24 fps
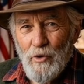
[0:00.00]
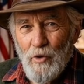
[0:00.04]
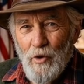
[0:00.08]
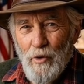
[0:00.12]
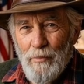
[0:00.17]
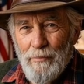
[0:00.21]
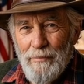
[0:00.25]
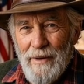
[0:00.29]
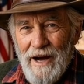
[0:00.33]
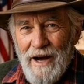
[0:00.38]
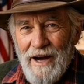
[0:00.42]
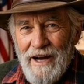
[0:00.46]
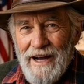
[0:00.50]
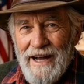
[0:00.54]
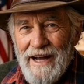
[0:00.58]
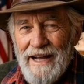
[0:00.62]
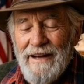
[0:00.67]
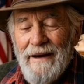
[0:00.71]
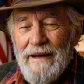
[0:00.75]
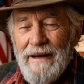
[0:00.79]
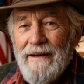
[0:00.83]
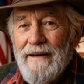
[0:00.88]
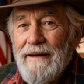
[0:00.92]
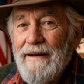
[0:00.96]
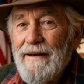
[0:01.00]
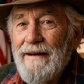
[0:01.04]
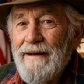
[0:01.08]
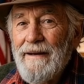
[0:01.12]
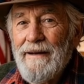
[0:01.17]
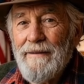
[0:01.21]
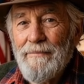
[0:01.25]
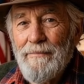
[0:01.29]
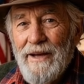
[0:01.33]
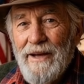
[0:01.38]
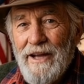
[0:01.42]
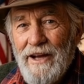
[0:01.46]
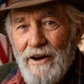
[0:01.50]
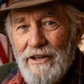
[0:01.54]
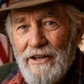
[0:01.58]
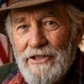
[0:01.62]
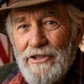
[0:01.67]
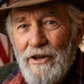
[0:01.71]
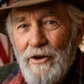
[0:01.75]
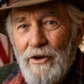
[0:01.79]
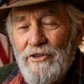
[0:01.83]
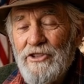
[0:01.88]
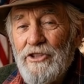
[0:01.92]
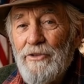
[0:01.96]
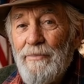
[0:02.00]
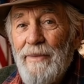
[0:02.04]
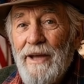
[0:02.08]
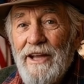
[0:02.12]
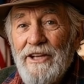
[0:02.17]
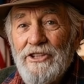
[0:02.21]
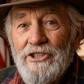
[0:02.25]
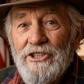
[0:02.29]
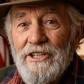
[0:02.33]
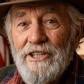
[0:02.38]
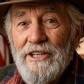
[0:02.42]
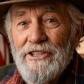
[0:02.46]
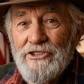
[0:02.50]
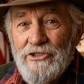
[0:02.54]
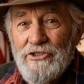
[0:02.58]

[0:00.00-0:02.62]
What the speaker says: or pine because those species